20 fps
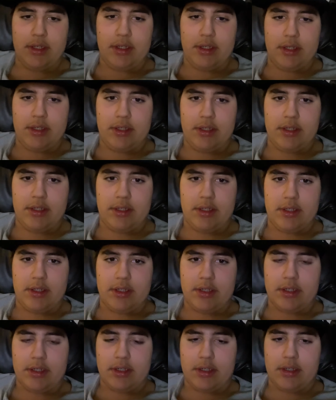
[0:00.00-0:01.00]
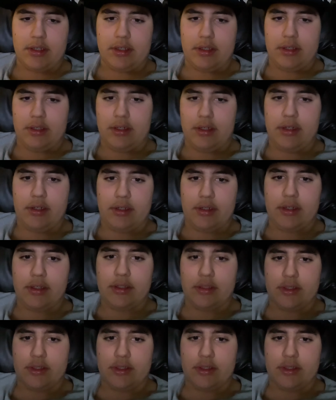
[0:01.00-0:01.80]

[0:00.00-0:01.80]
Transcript: (no one is talking)